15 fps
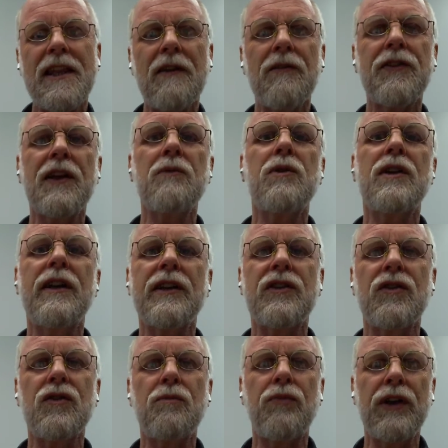The other thing we'd like
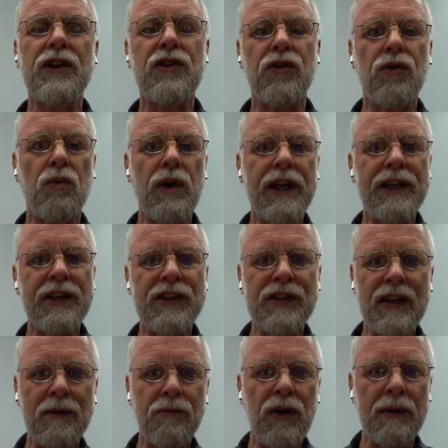to bring to your
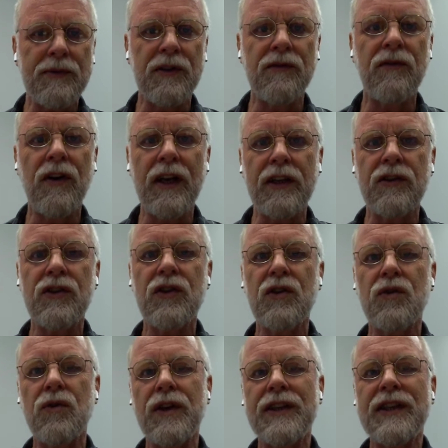awareness and perhaps invite you
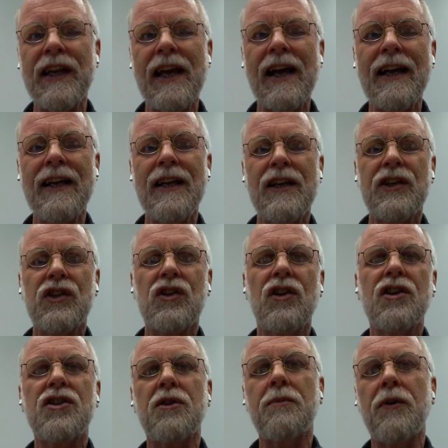to is our
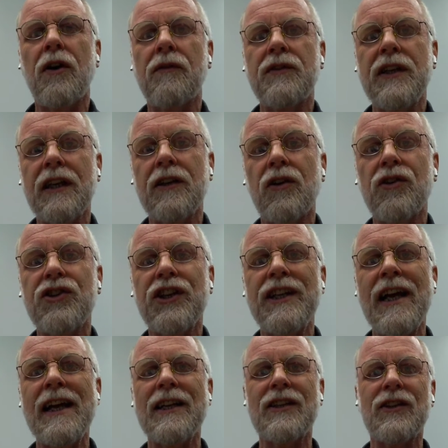Scholarship of Technology
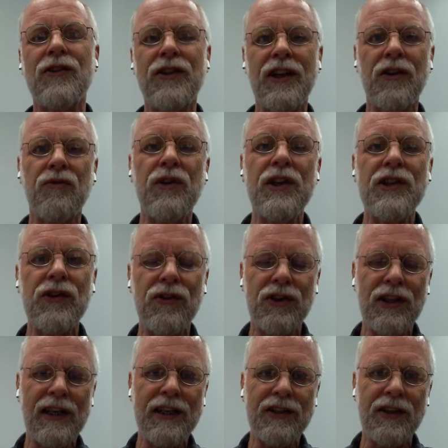Enhanced Learning
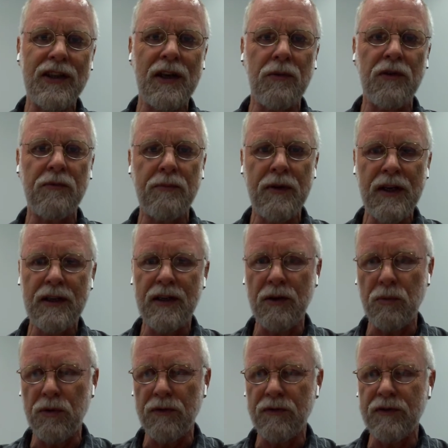Research Cluster that
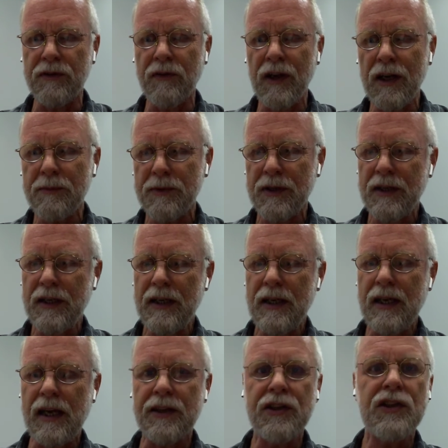we've developed,
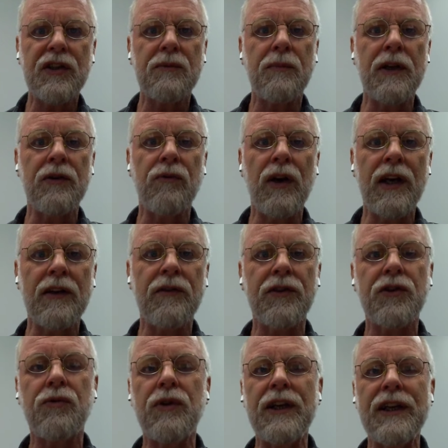and this has been running for
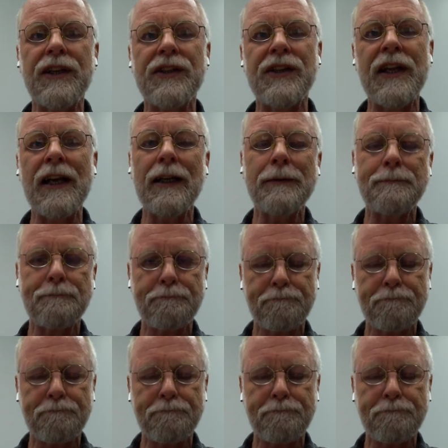3 years now.